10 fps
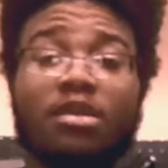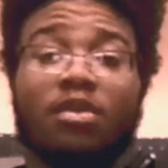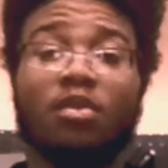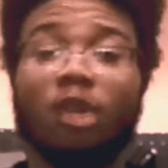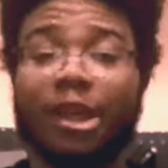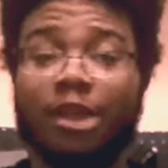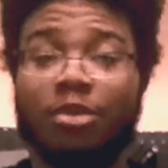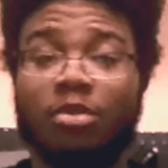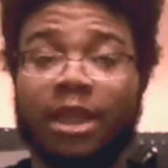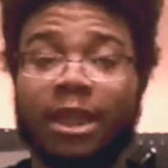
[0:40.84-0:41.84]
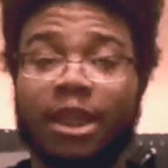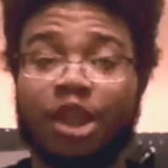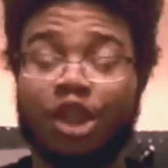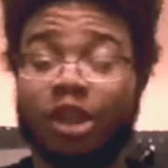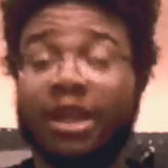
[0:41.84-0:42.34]
what you
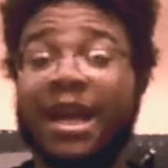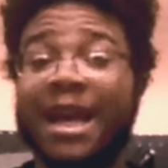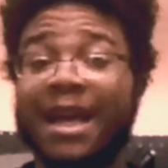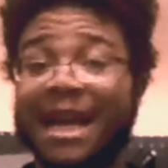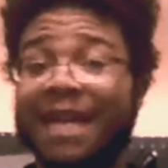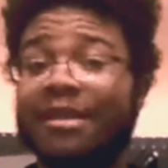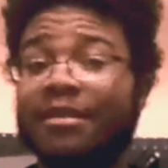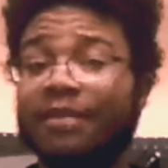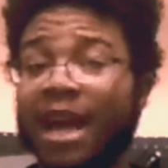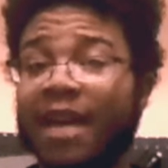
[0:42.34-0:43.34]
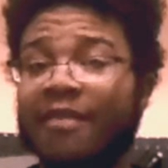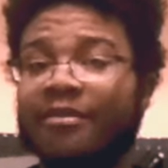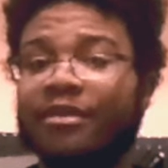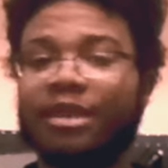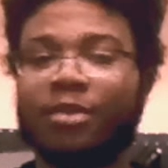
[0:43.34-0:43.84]
should kind of have
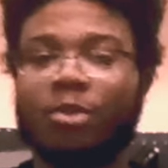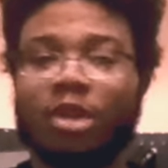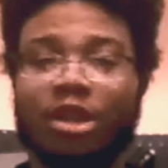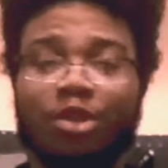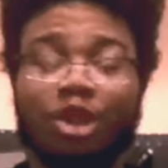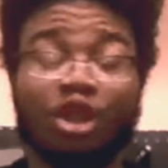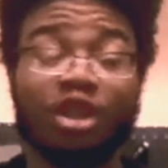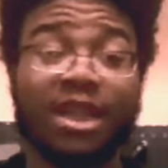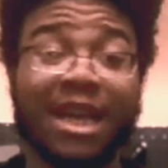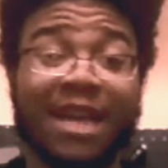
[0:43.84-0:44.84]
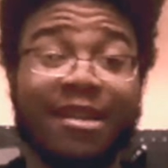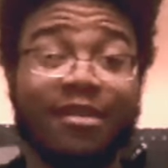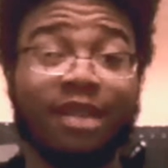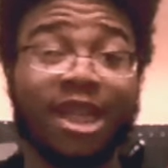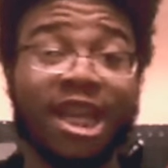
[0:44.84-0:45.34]
and what you should kind
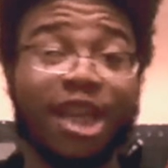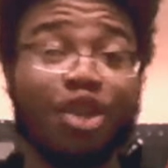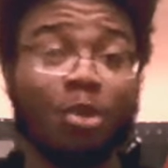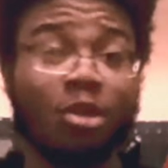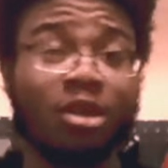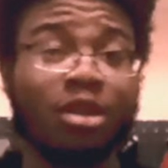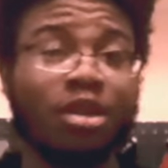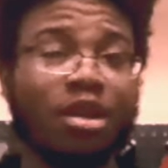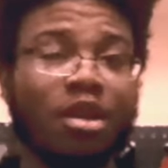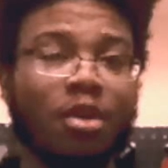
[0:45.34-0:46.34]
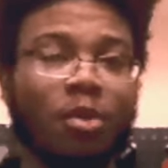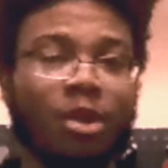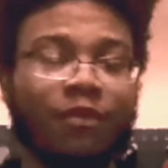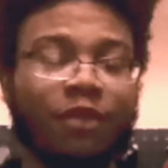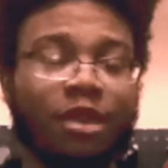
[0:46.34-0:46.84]
of lean towards when
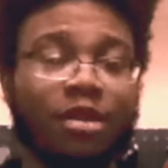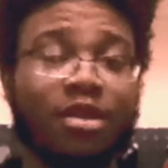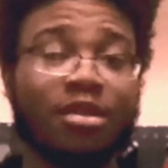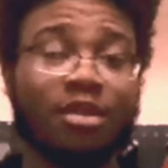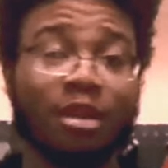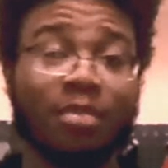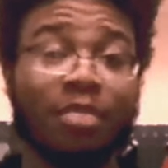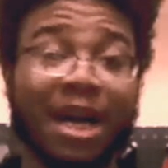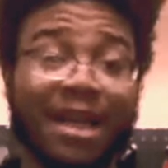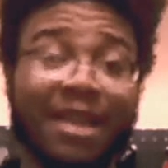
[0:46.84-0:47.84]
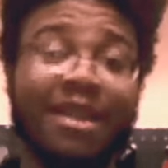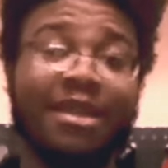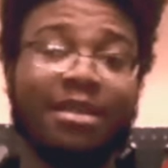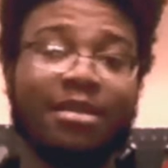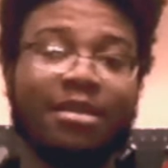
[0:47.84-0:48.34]
you first start buying
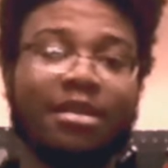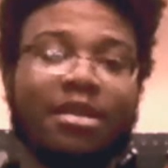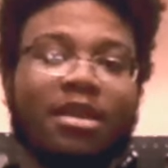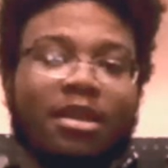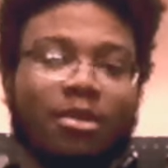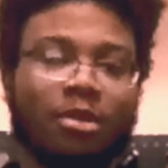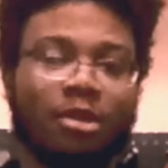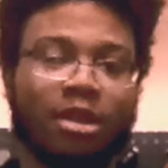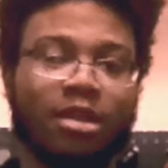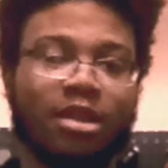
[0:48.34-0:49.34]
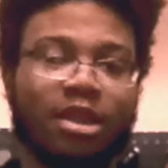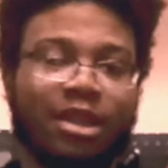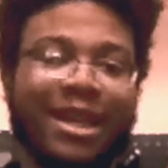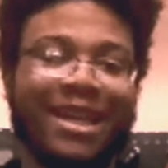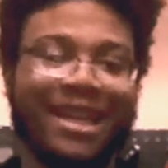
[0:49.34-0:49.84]
or
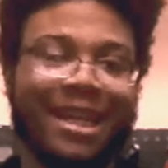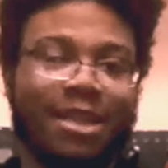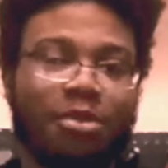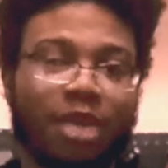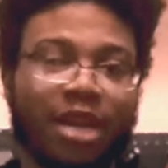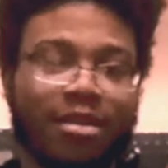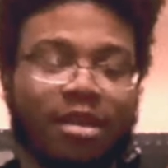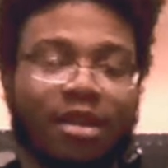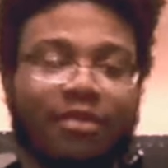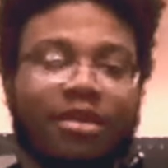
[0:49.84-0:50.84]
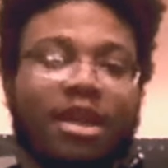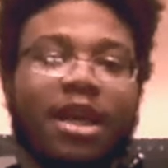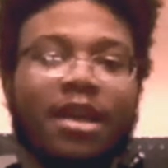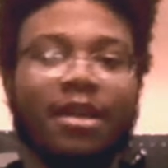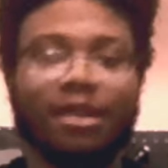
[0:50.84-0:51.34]
getting into airsoft.
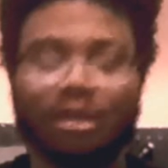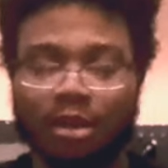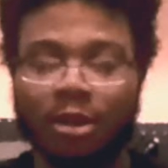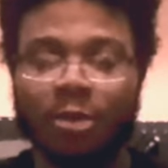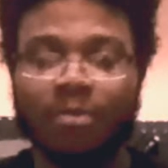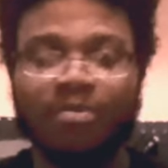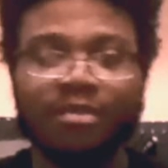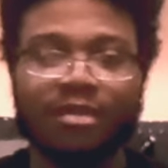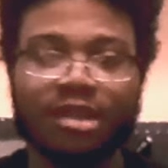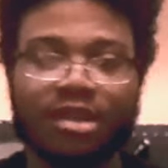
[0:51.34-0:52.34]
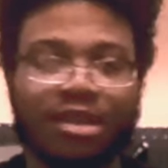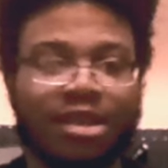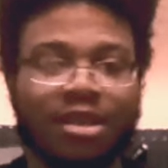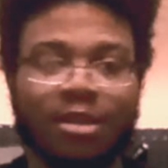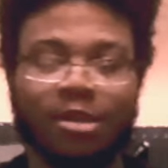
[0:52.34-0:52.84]
So let's
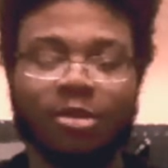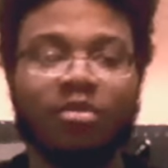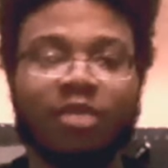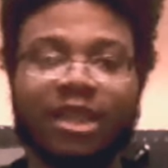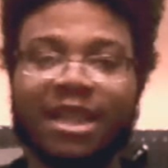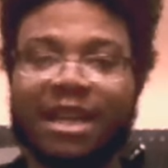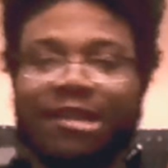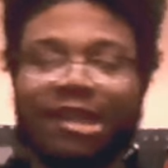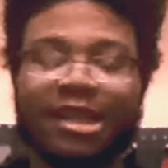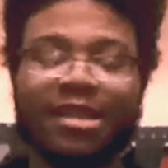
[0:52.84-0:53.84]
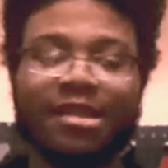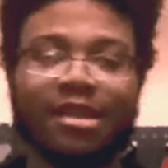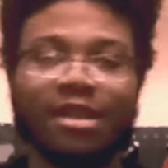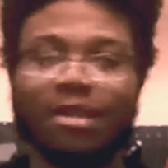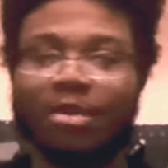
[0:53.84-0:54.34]
go right down the list.
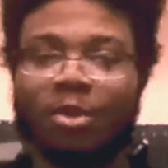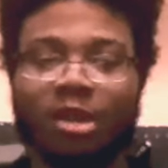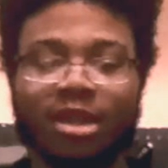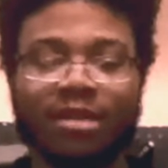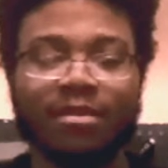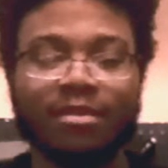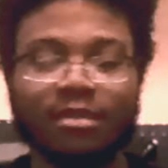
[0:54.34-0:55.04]
Number one